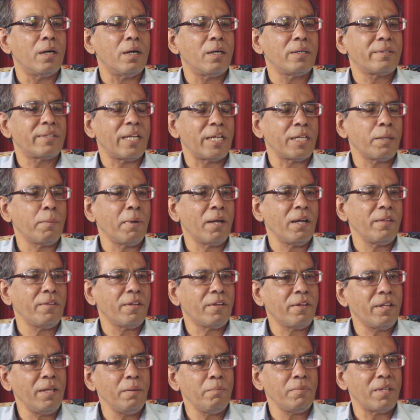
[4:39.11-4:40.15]
It's ultimately the
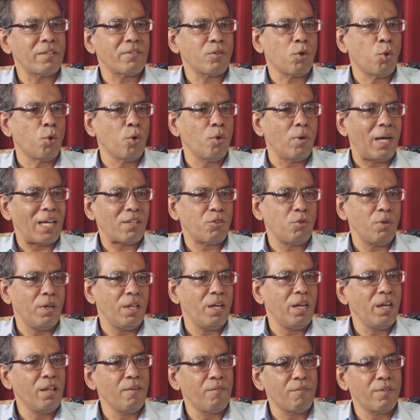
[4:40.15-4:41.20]
team that's going to
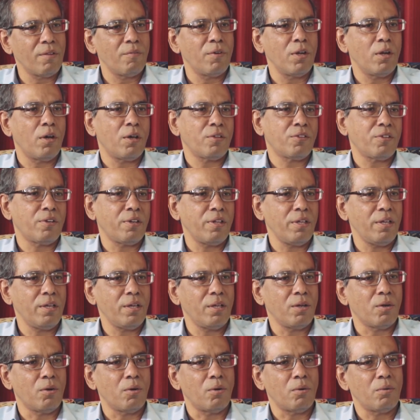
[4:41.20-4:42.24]
actually live the
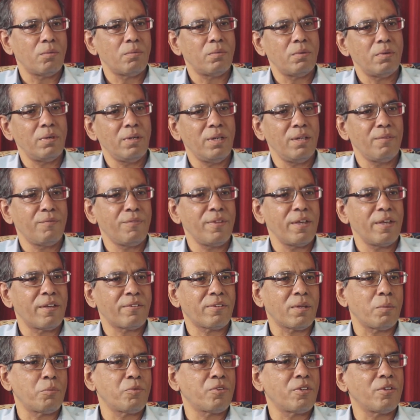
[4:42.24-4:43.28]
velocity, live the
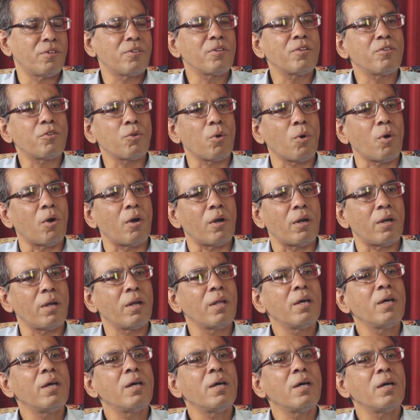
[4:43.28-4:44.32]
assumptions and so on.
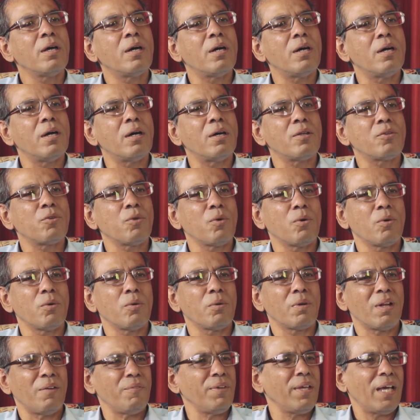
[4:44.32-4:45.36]

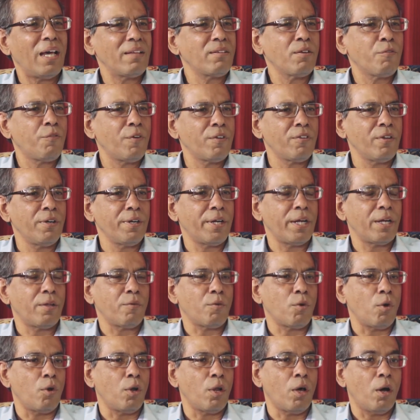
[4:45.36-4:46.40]
So Ravi has a facilitative
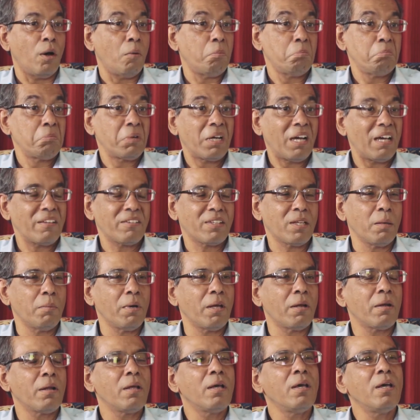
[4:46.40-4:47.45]
role. Now,
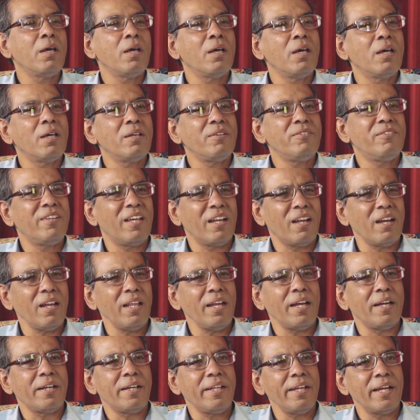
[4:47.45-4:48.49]
customer, generally
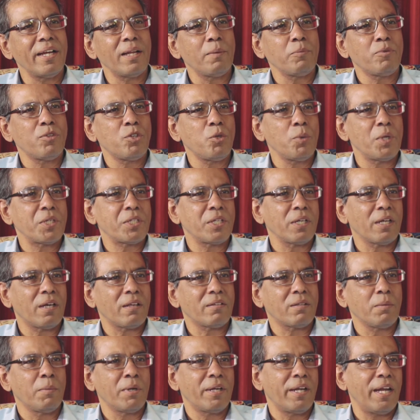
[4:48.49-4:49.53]
in a T&M situation,
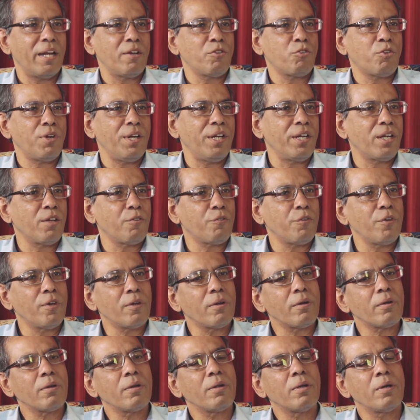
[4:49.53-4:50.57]
customer tends to interfere.
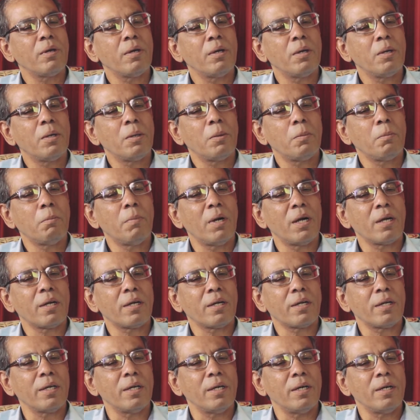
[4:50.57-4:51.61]

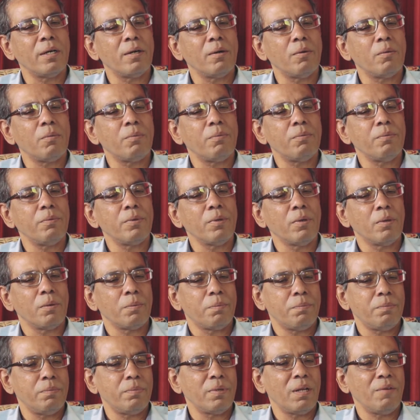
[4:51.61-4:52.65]
But
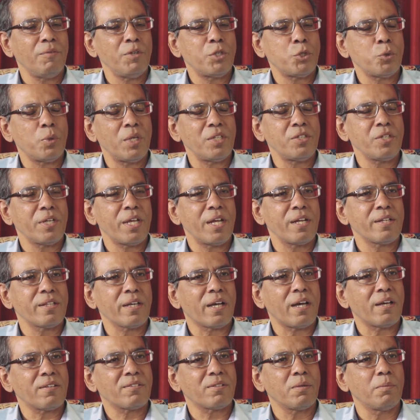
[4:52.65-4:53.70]
Ravi should educate the
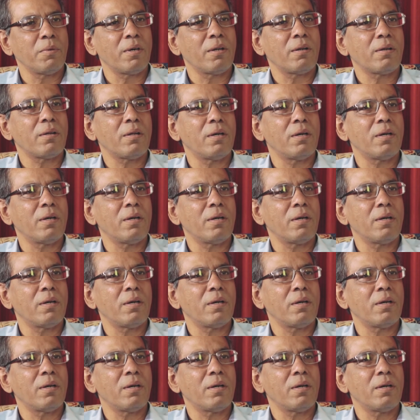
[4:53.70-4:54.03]
customer.